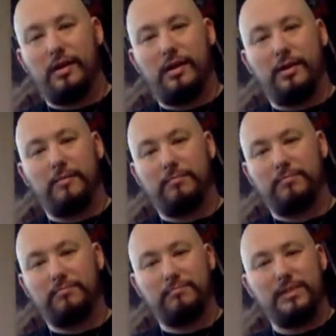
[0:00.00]
Um,
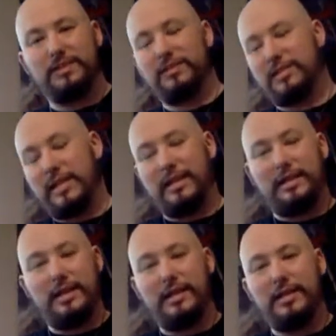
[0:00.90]
this is Kenny
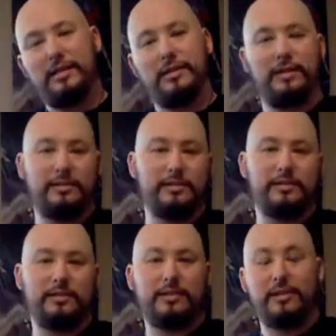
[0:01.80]
Keene, and this
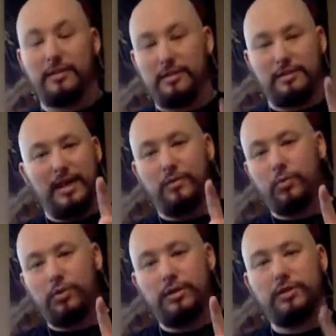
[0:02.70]
is day
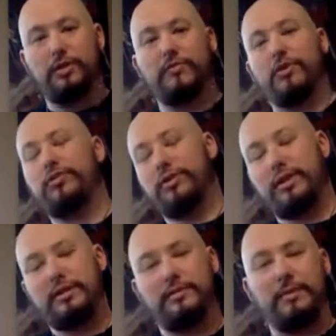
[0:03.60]
one of 100
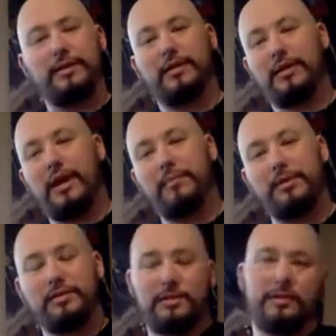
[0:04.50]
Days of Making
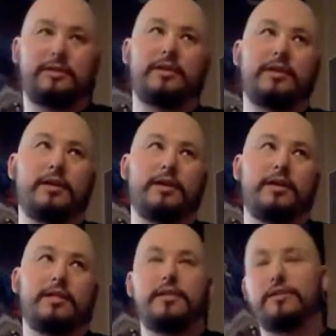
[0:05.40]
Comics.
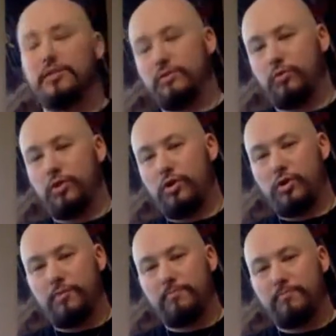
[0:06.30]
This is
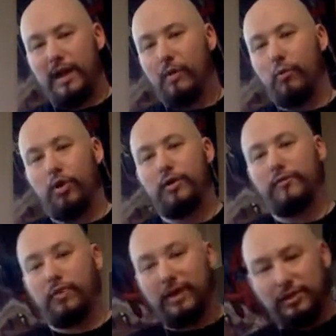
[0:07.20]
where I work
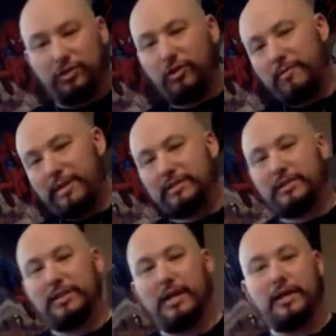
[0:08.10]
for at least 30 minutes
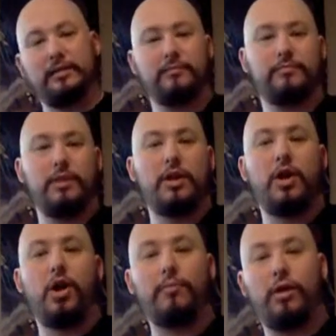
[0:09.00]
a day
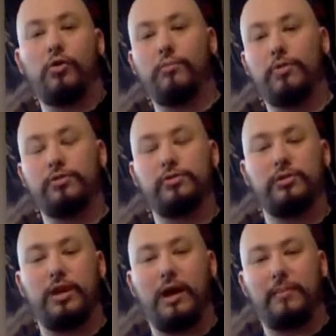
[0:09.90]
on my own
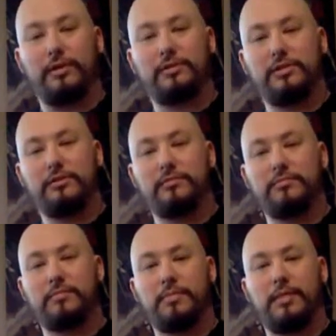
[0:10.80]
personal comics
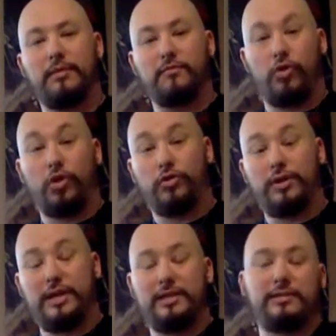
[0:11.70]
for
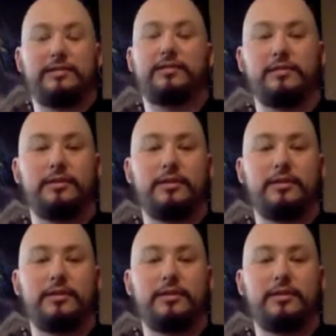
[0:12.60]
100 days.